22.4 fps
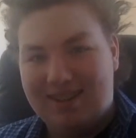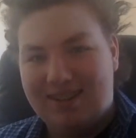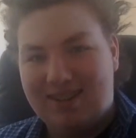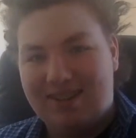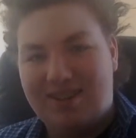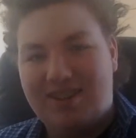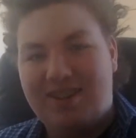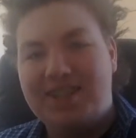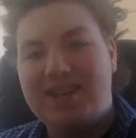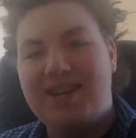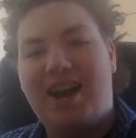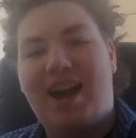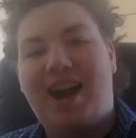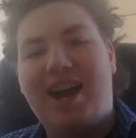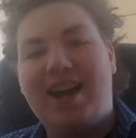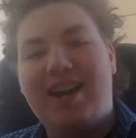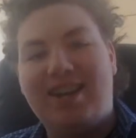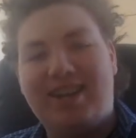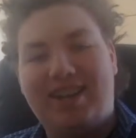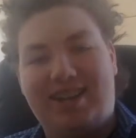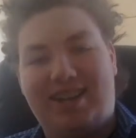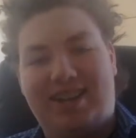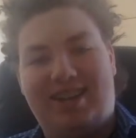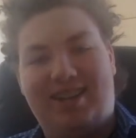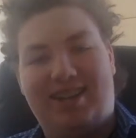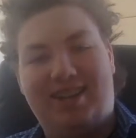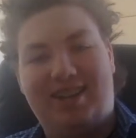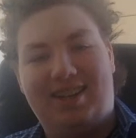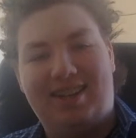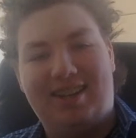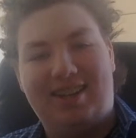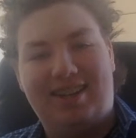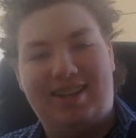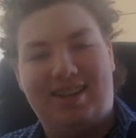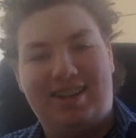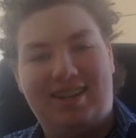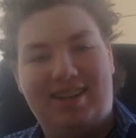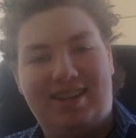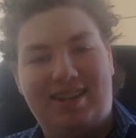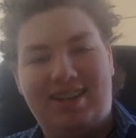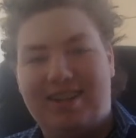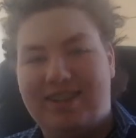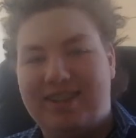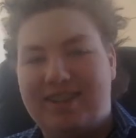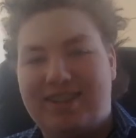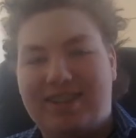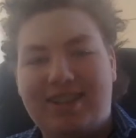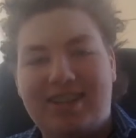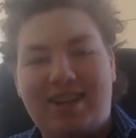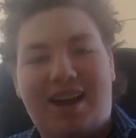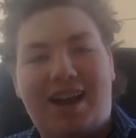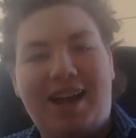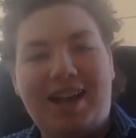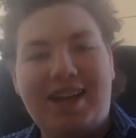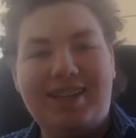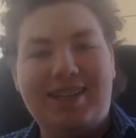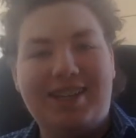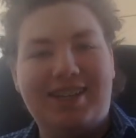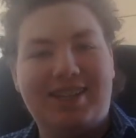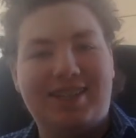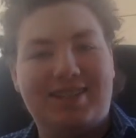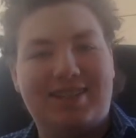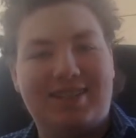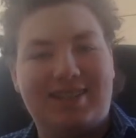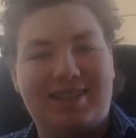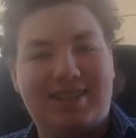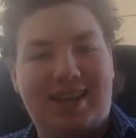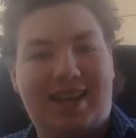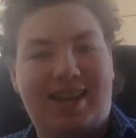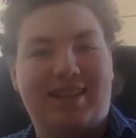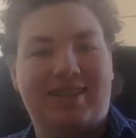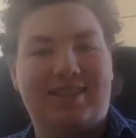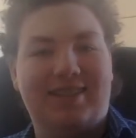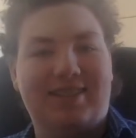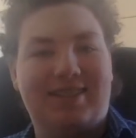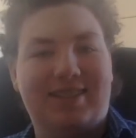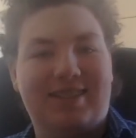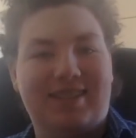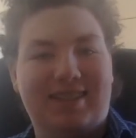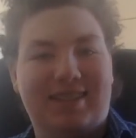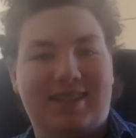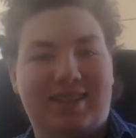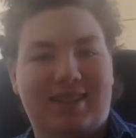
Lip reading: The irony. The irony is intense.